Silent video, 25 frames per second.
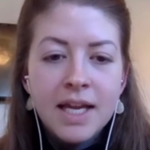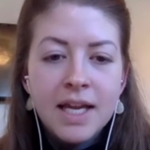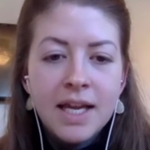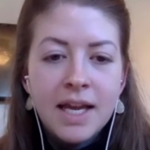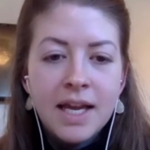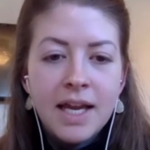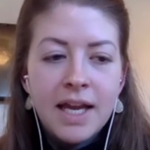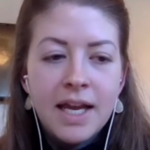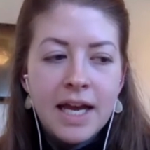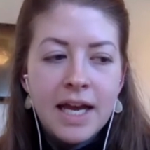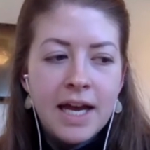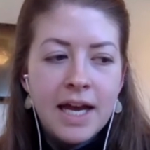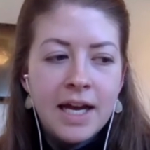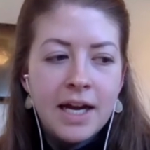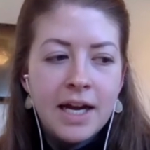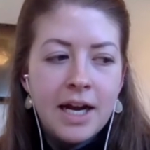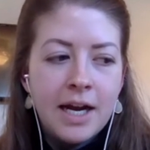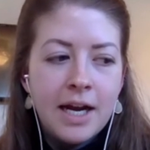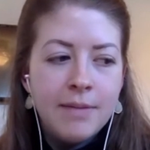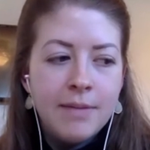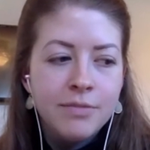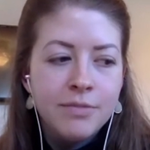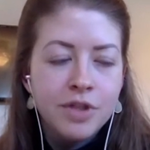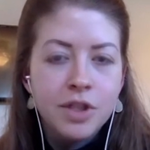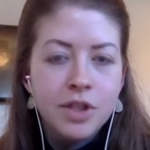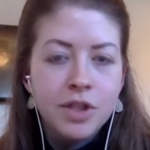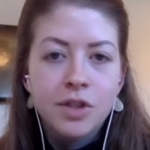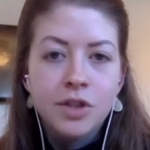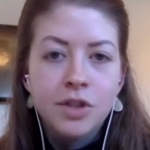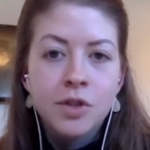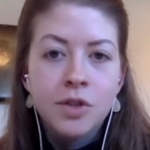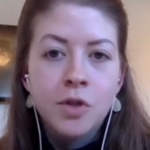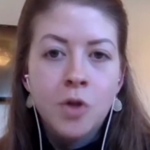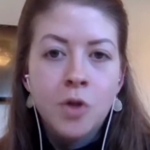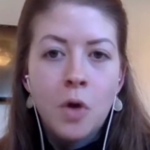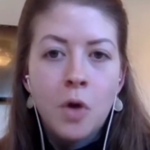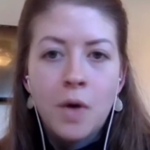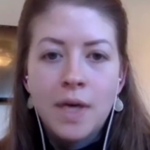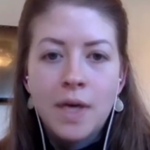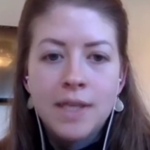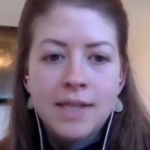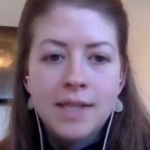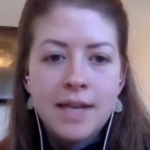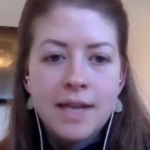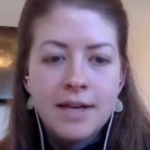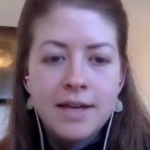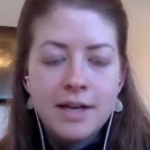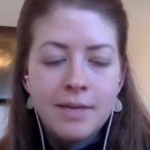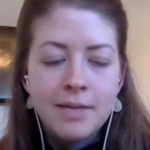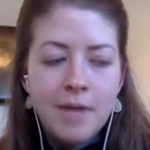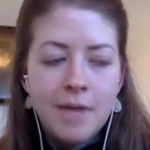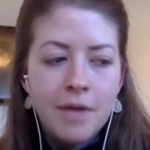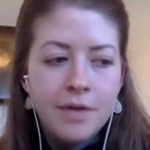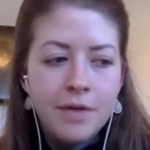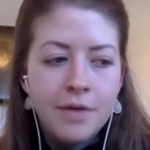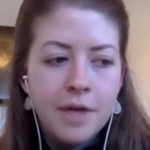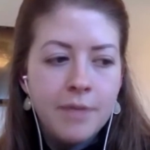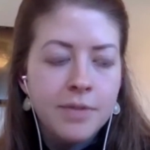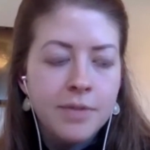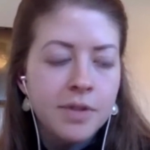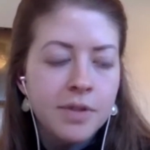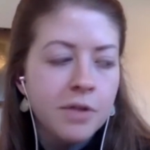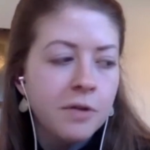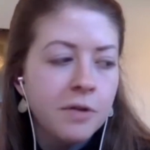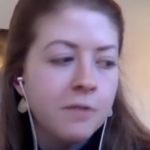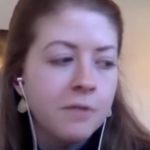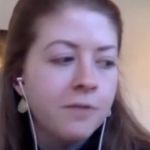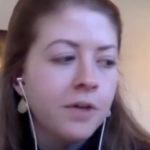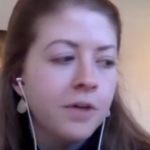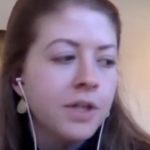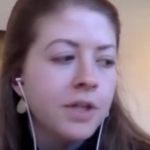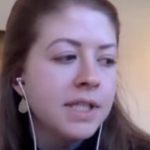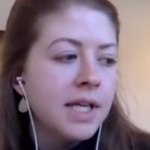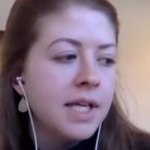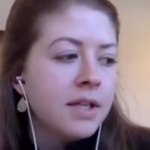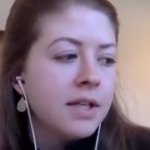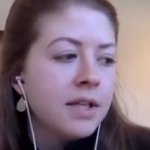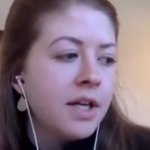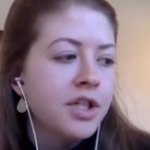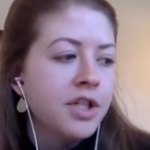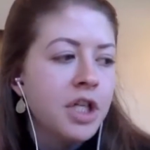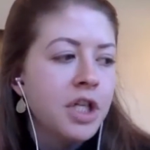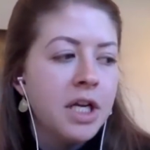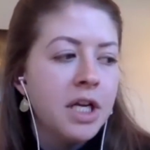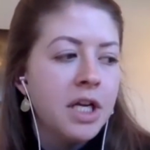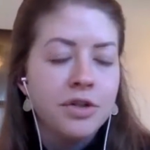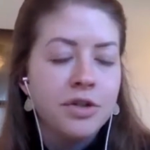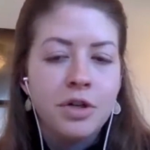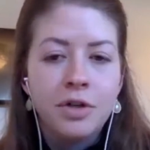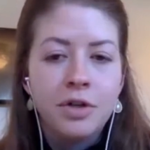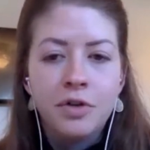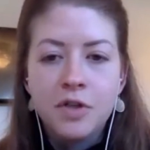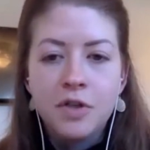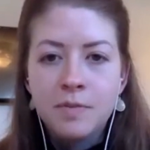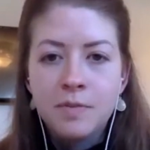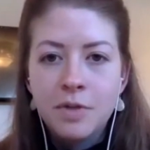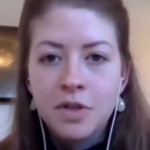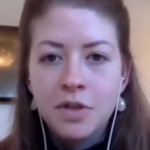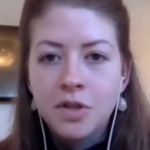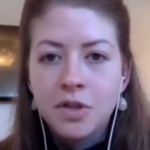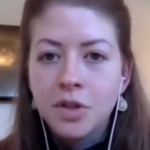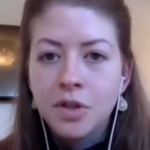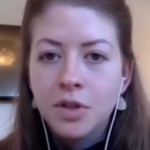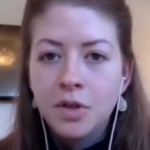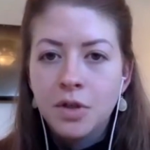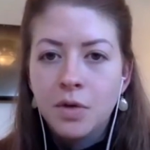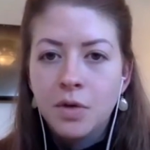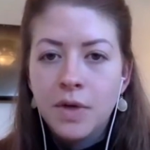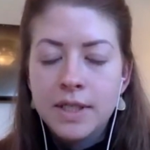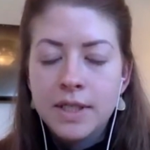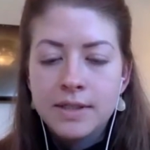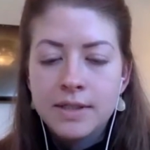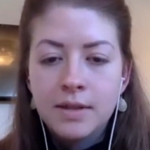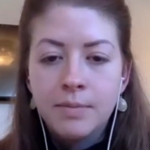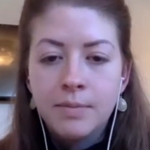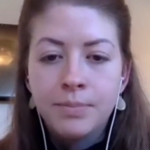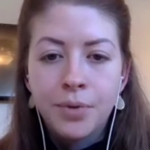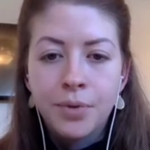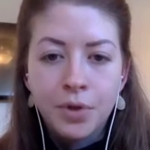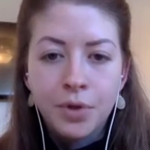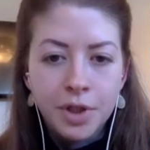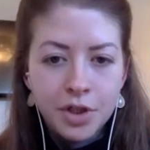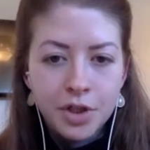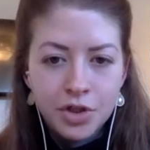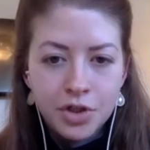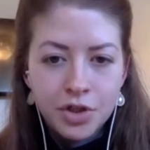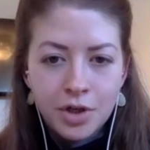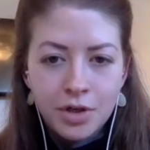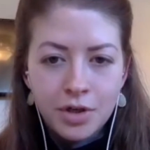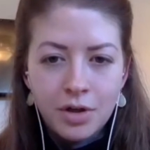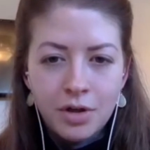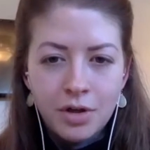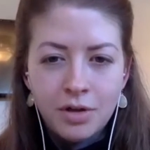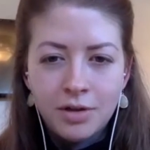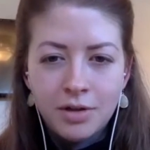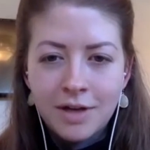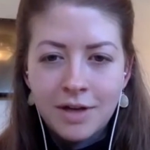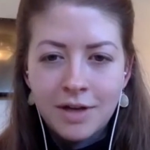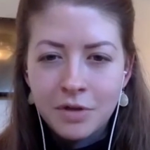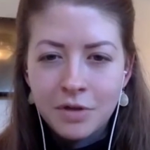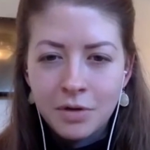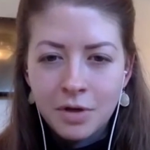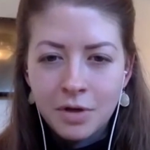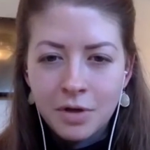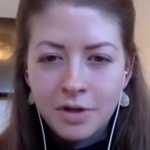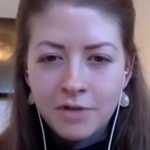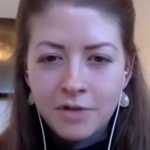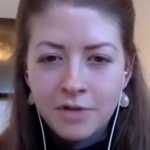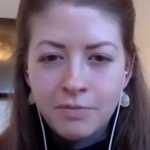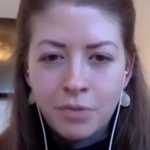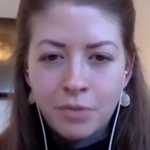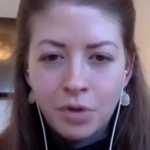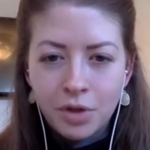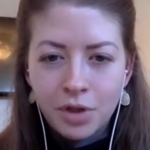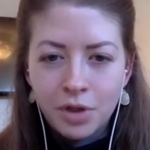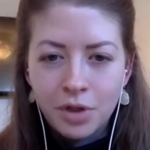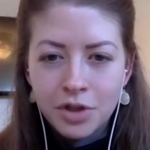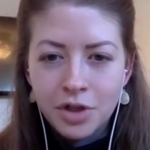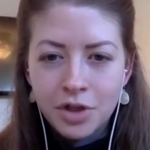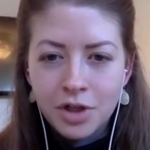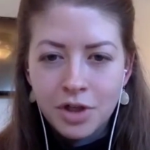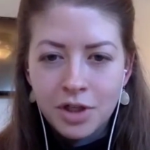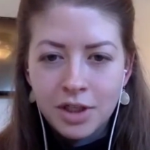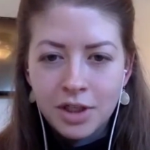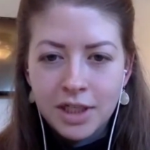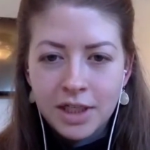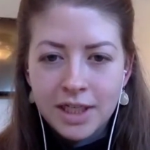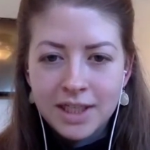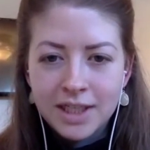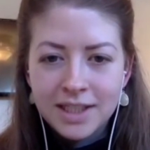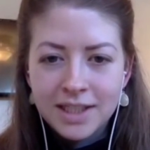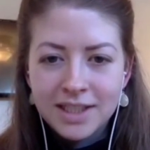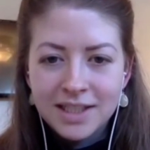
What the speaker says: And I'm just so excited about them. So the first thing that she introduced me to is the bullet journal. Have you heard of bullet journaling?